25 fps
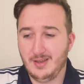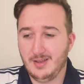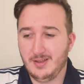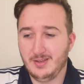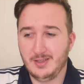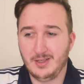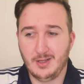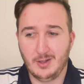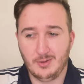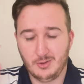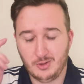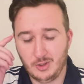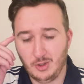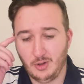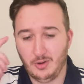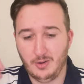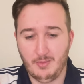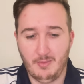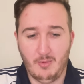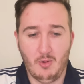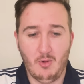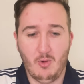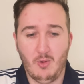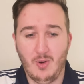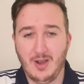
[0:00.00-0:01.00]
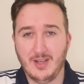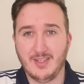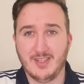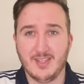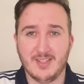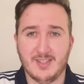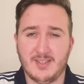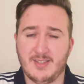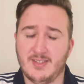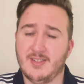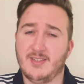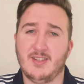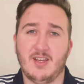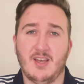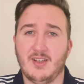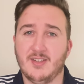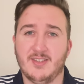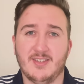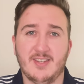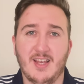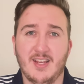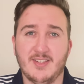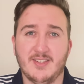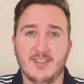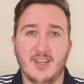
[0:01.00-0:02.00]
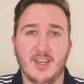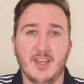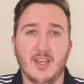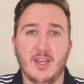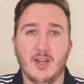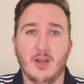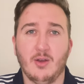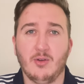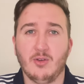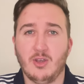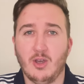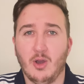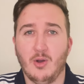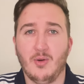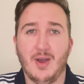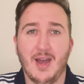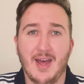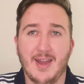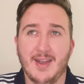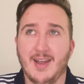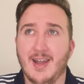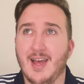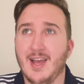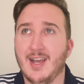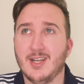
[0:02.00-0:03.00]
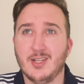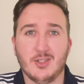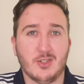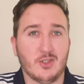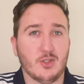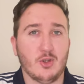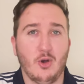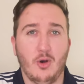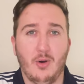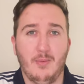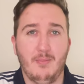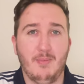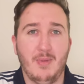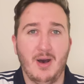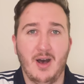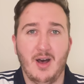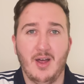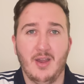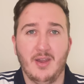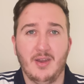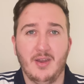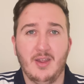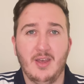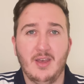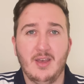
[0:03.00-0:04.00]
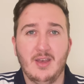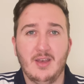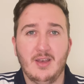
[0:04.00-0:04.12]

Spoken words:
you know, Tottenham are always assessing, you know, Johan Lang, Scott Munn,